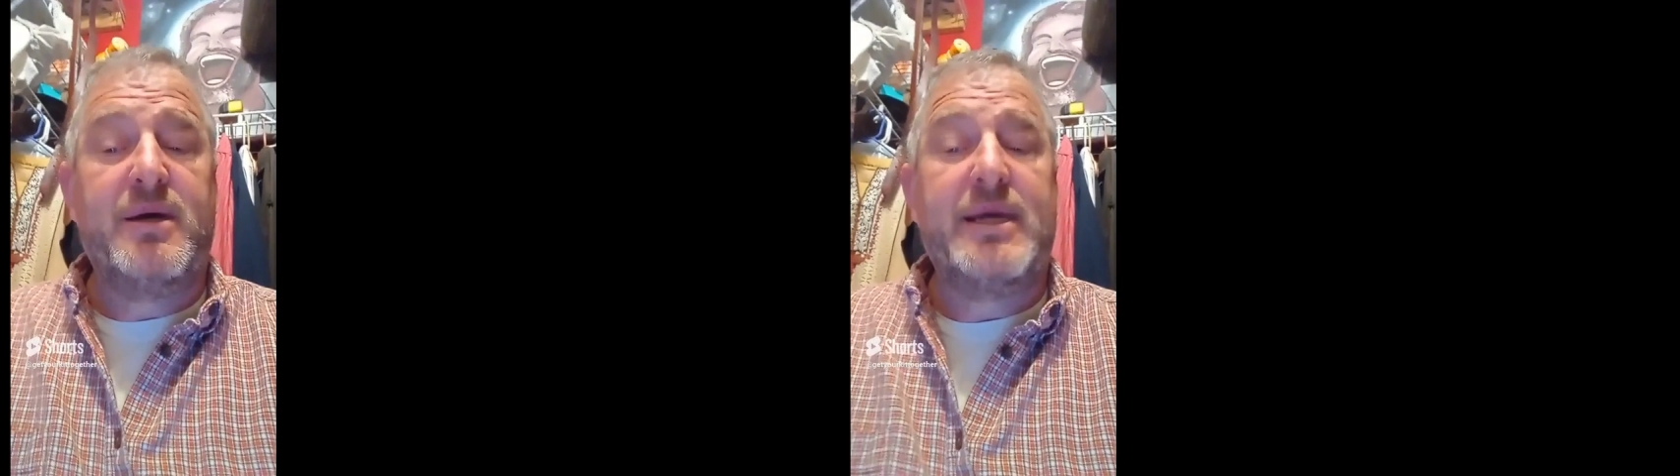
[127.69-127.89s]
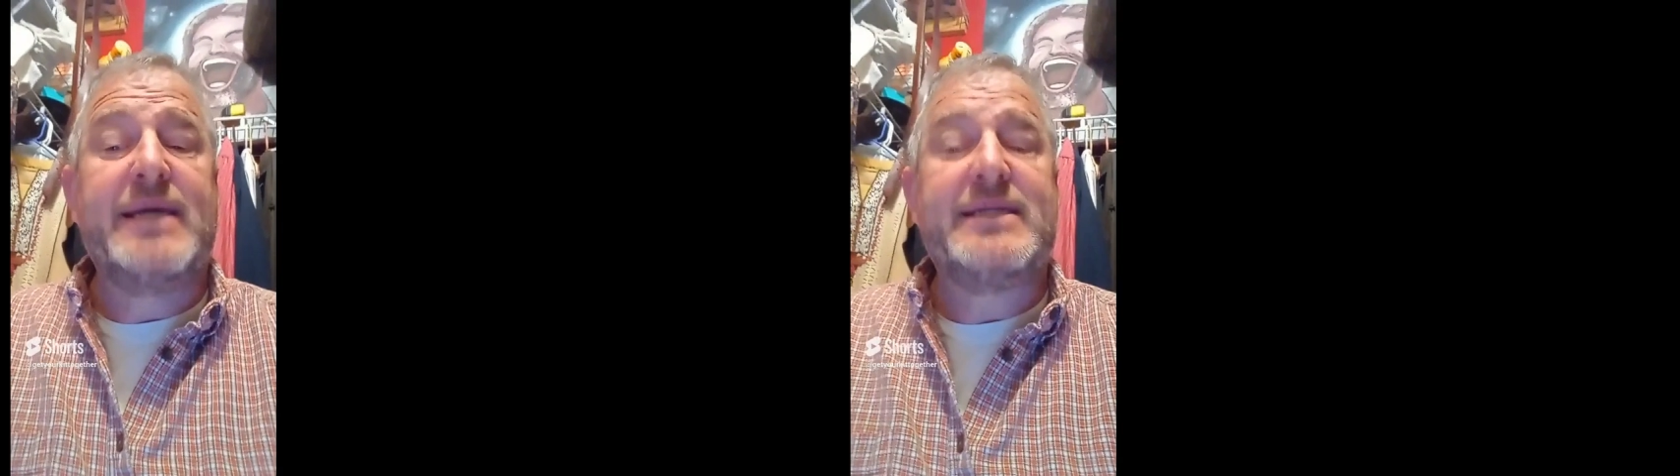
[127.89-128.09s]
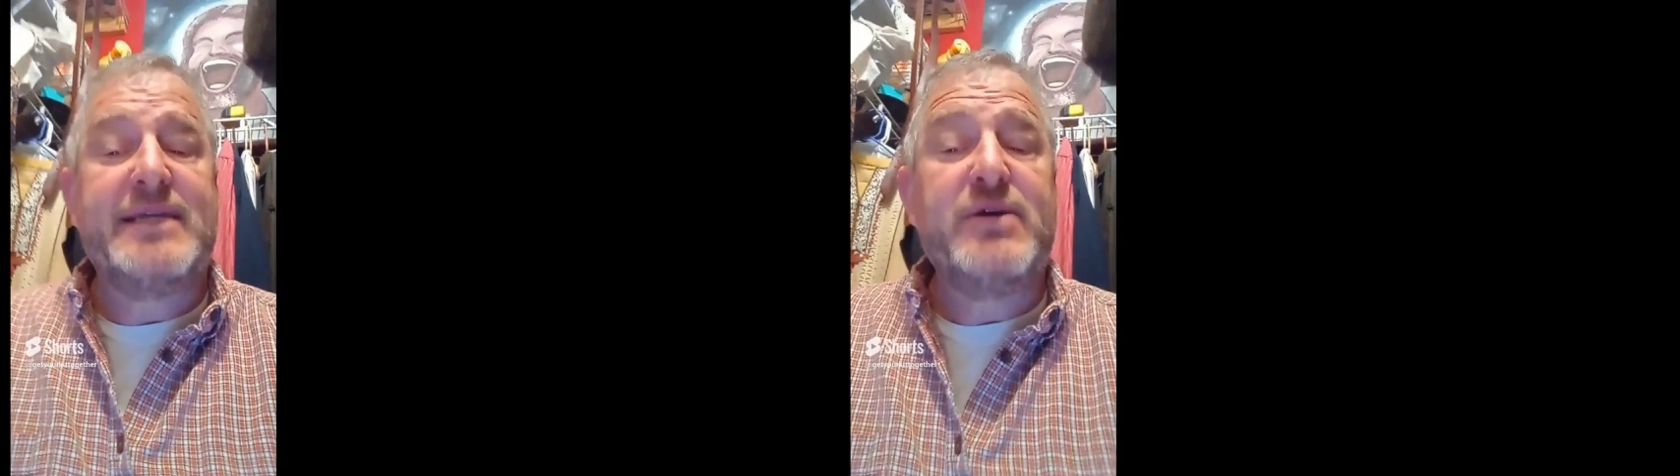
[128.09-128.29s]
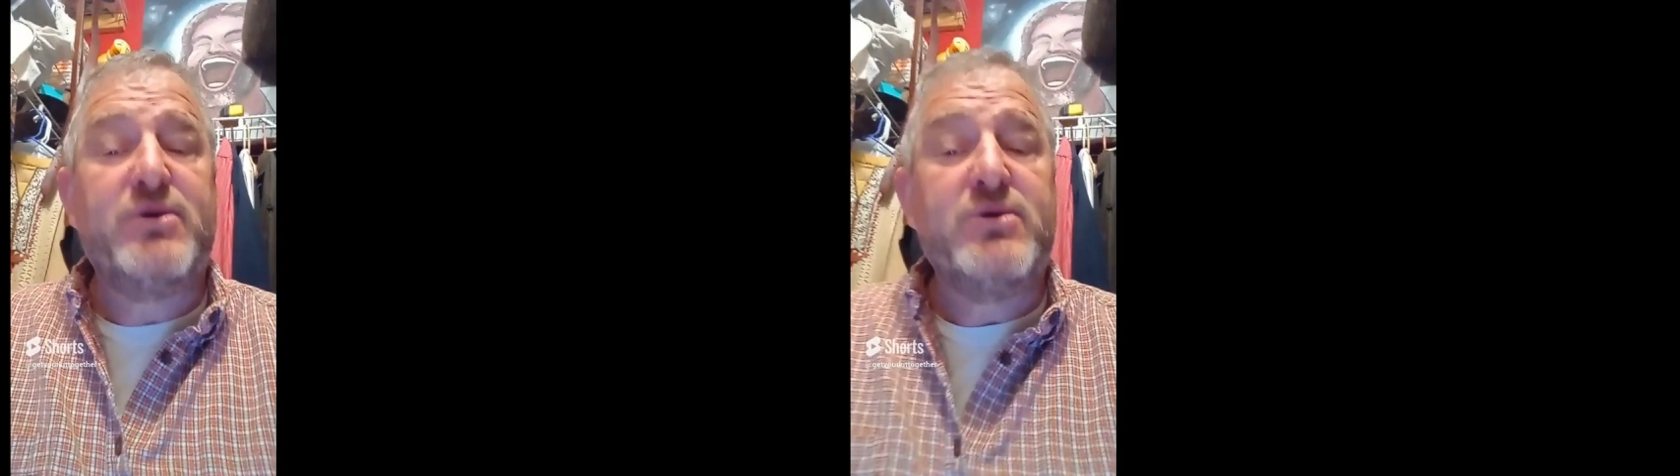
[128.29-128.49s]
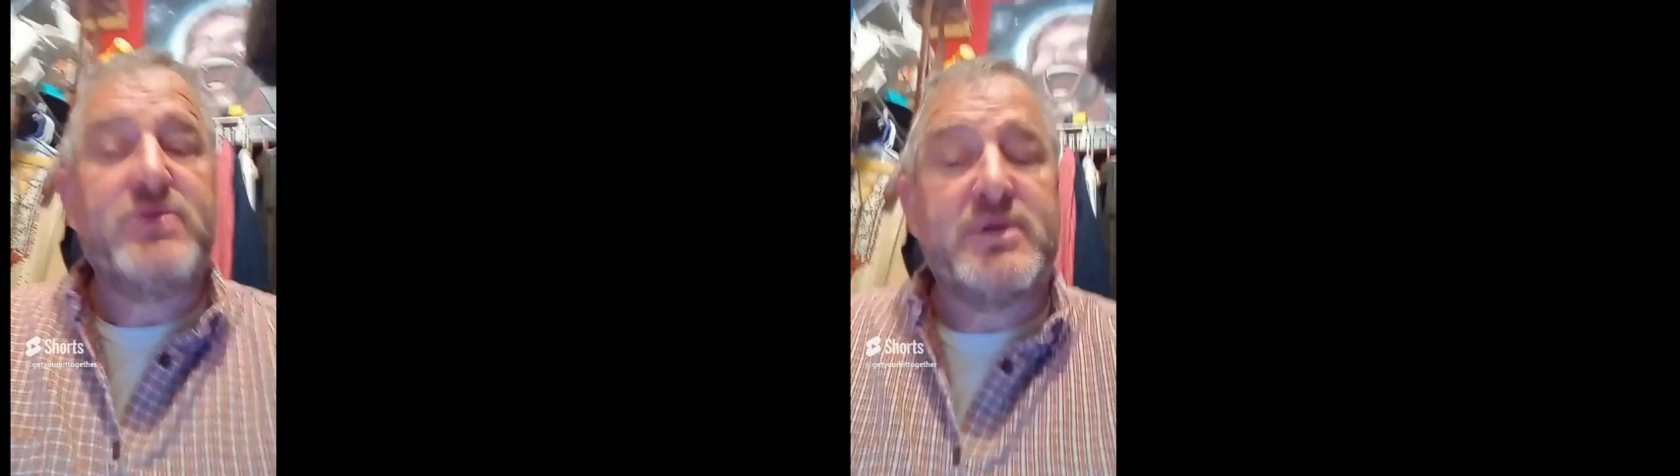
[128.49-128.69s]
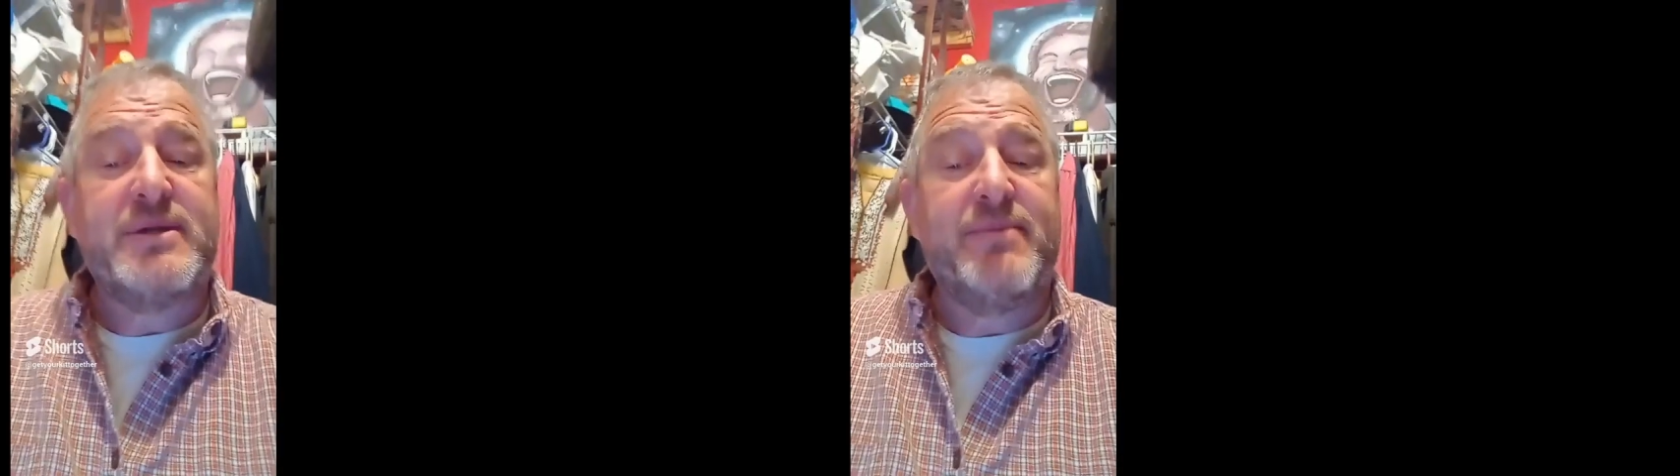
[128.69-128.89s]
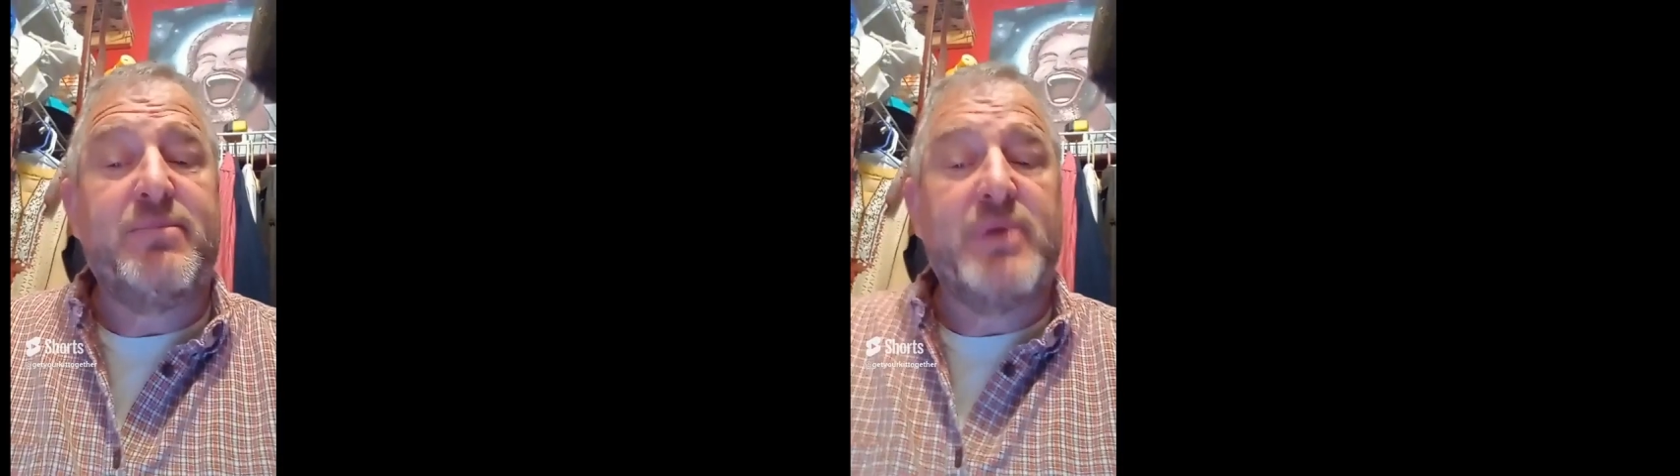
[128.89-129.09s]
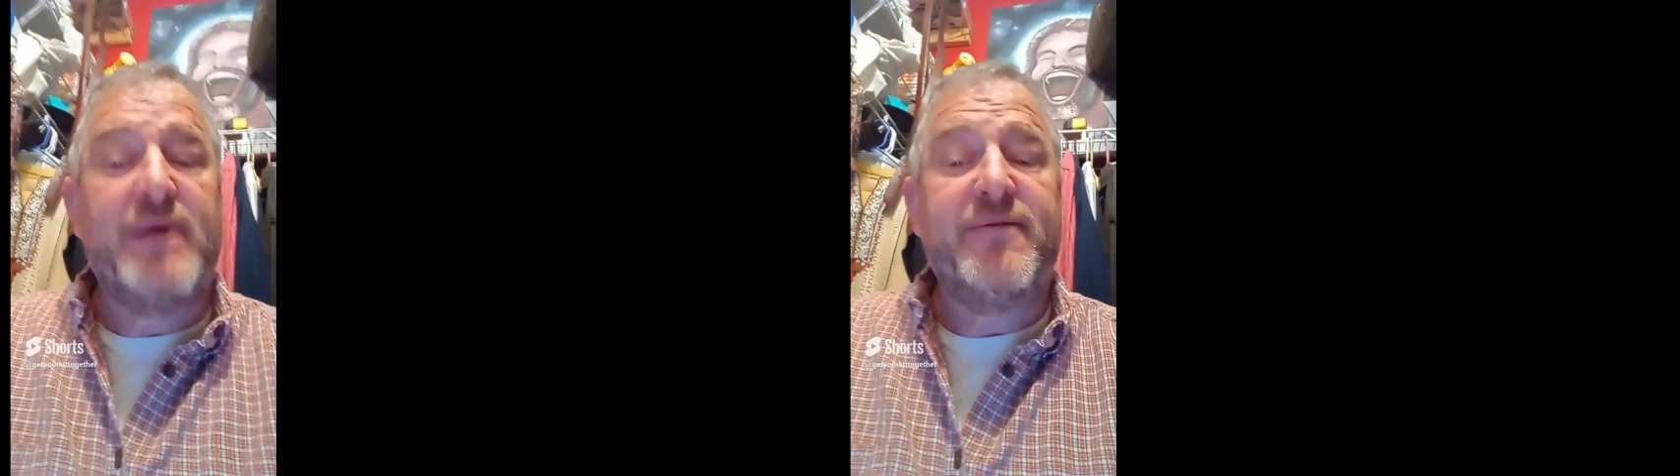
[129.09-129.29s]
He still uses some blunt